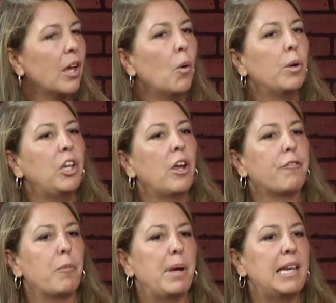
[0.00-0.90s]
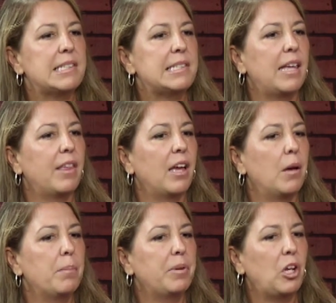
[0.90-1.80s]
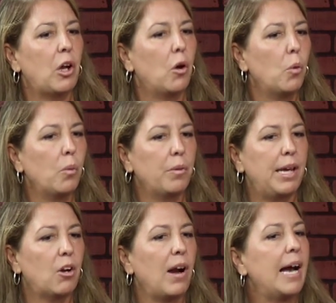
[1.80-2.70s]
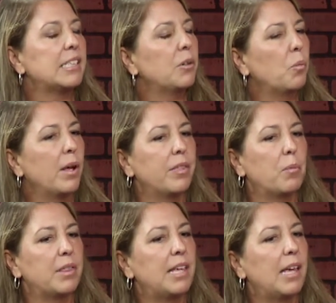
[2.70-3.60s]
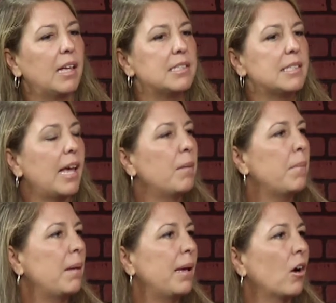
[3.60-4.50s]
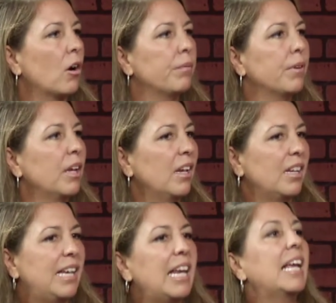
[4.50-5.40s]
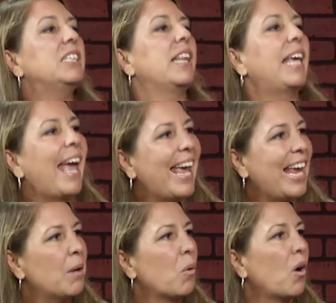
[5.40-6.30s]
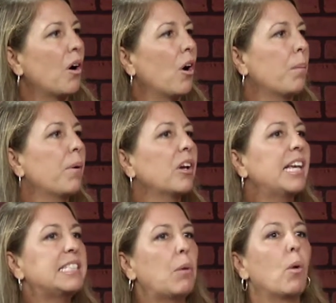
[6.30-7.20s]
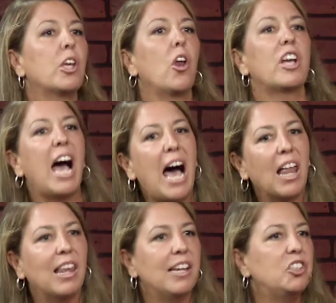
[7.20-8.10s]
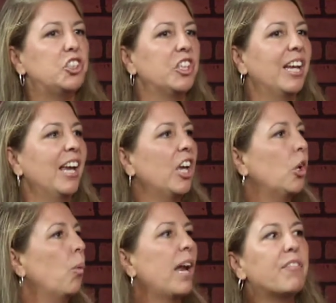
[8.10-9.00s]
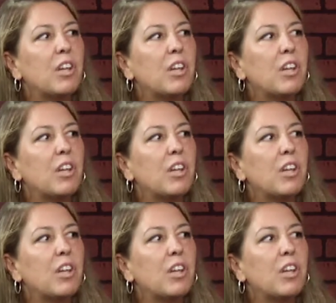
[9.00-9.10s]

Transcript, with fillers: Well, you know, for me to see them, you know, interacting with, with kids that maybe are getting into the game or, mm-hmm. or kids that want to go to college, you know, whatever